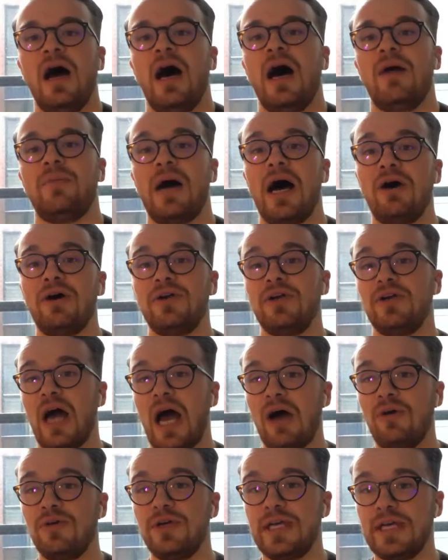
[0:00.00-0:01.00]

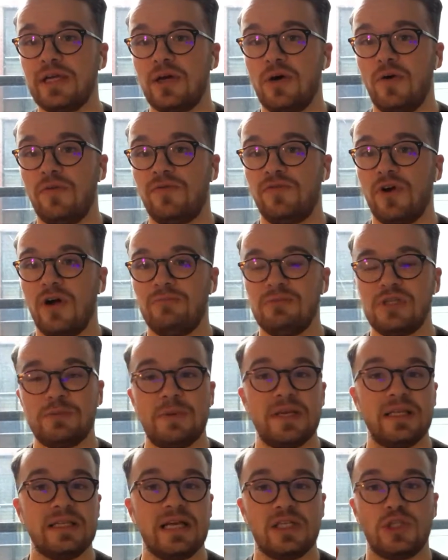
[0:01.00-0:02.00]
How you can go from
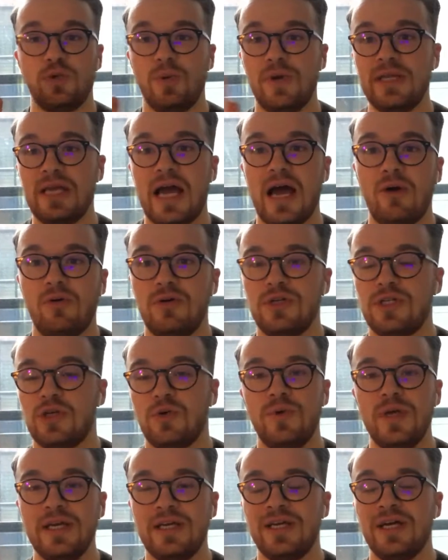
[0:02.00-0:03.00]
spending like 20 hours
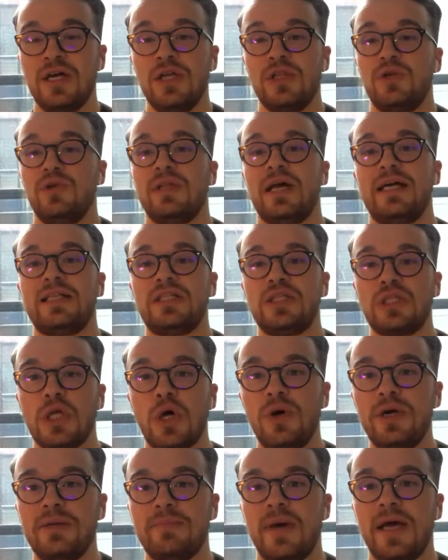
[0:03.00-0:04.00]
a week to like
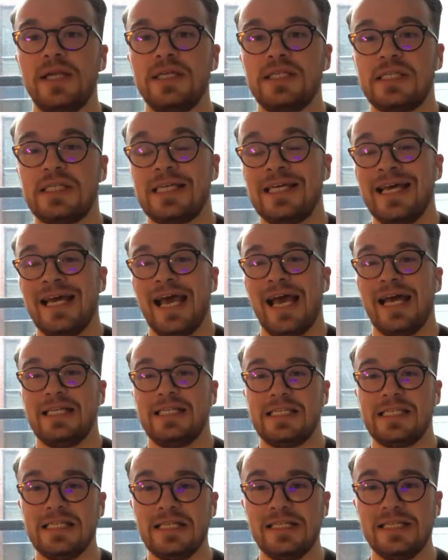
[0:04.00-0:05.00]
30 minutes and
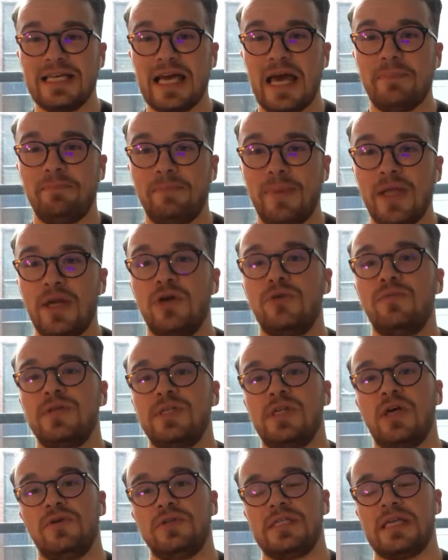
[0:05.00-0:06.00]
still get better
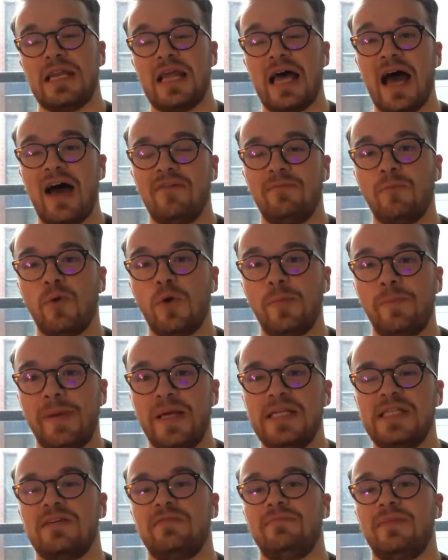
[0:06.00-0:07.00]
results and have more
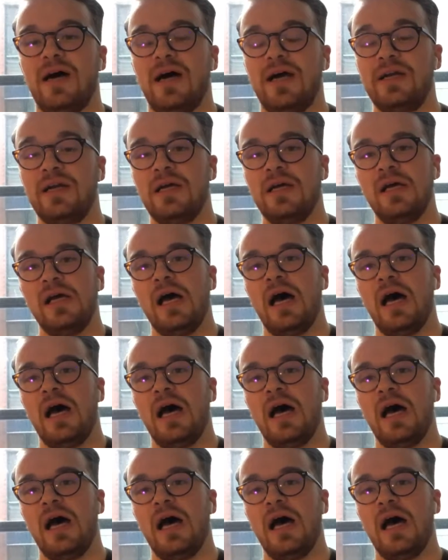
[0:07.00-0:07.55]
peace of mind.